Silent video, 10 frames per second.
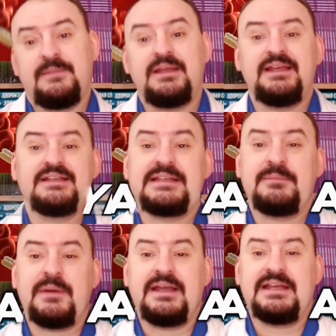
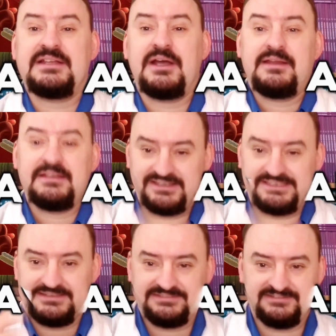Antibodies are
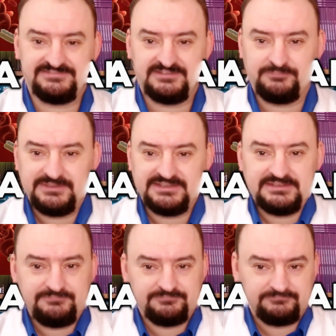against
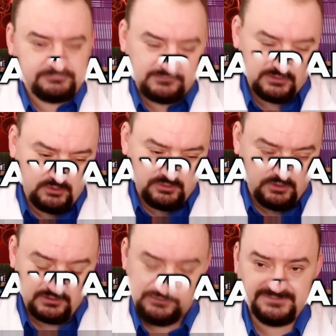something. So
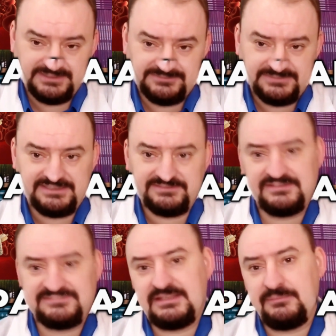look, let's say
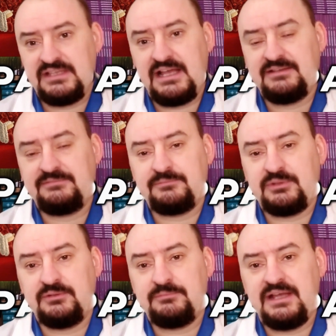there's some kind of
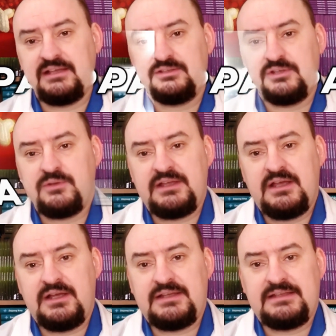immune battle going
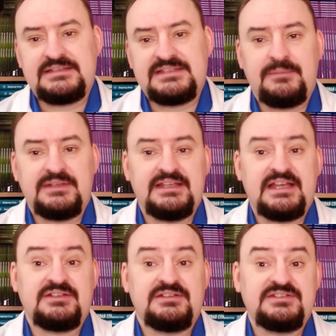on, something
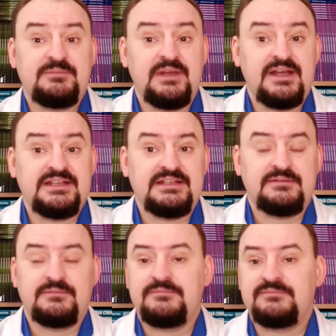enters the body.
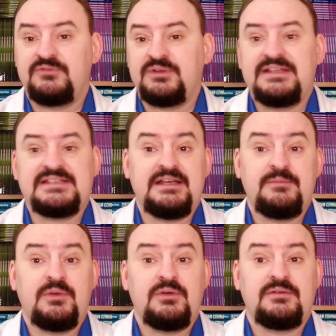For
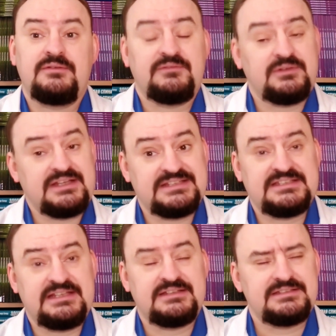
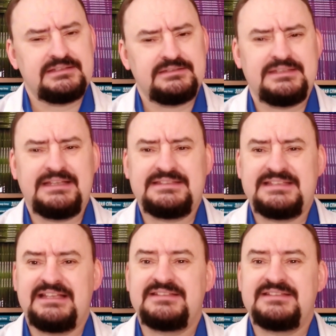instance, let's take